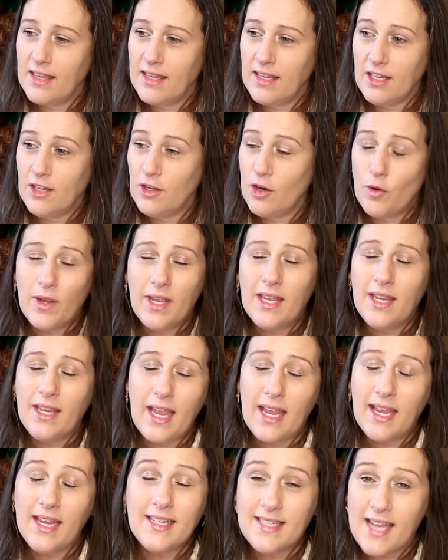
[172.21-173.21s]

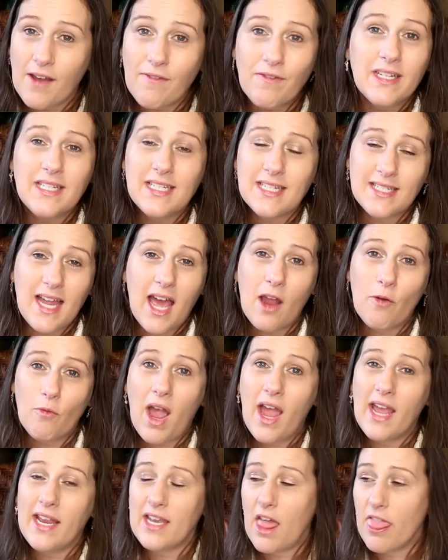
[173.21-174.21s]
he definitely did not
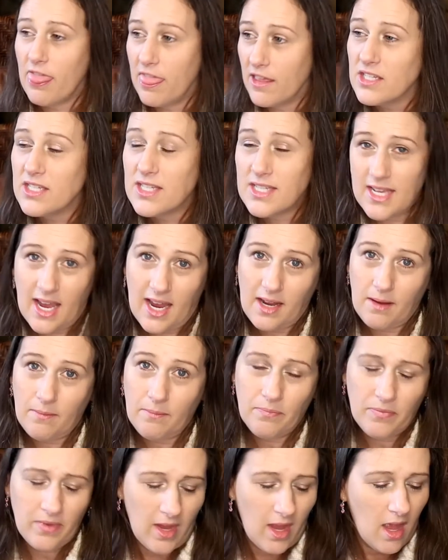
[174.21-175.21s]
write the
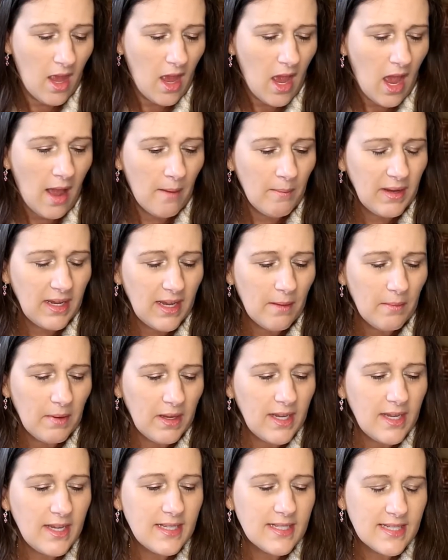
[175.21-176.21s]
same. I
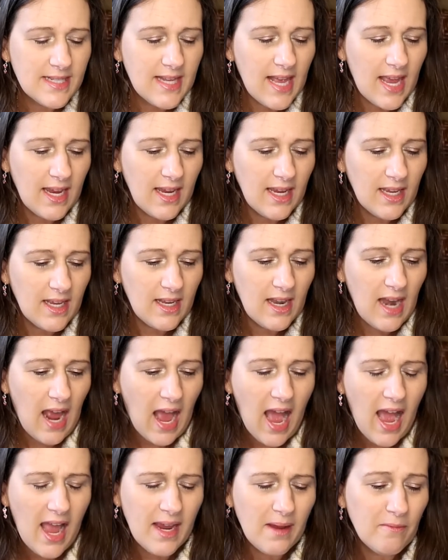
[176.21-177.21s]
mean, he's saying
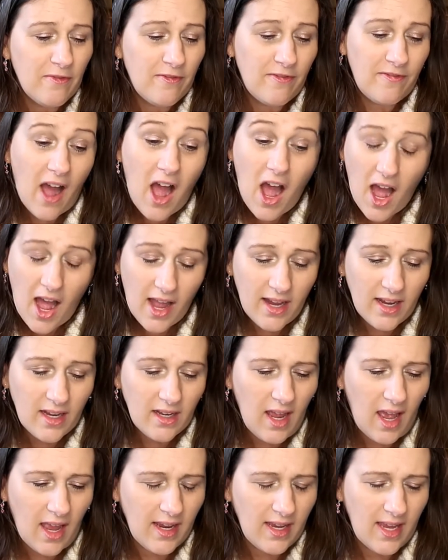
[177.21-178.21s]
I am
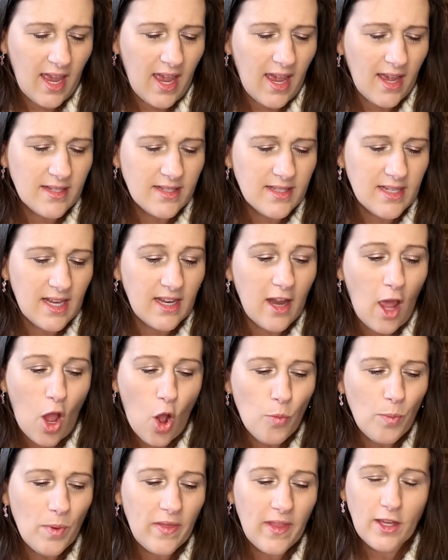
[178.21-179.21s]
fine, I guess, and
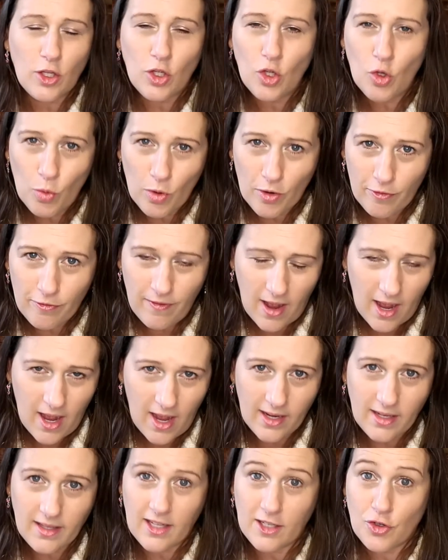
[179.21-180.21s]
hoping that you are
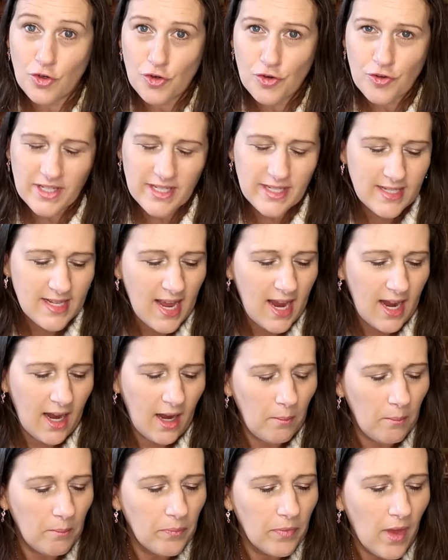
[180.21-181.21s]
fine, that you're the
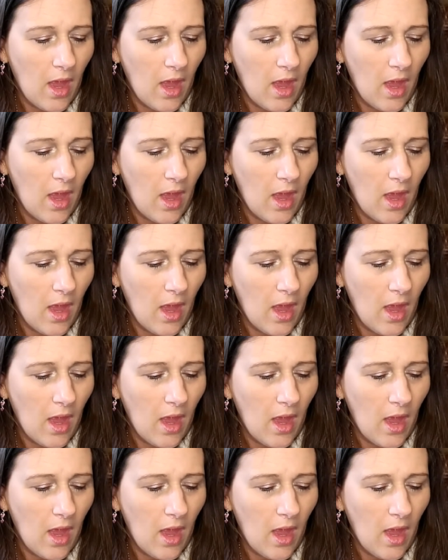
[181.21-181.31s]
same.